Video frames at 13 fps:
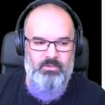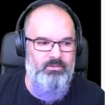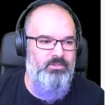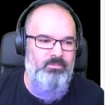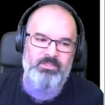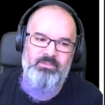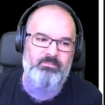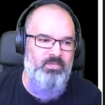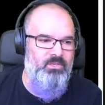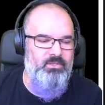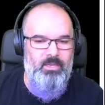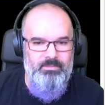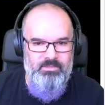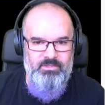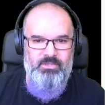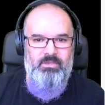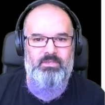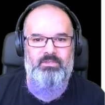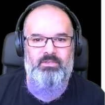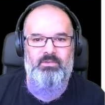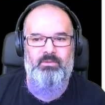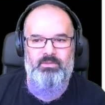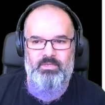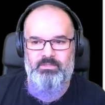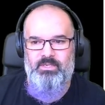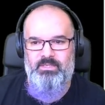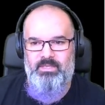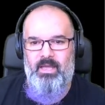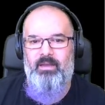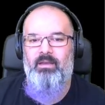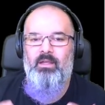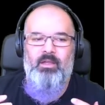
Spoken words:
There's a bunch of build options you can do and things like that.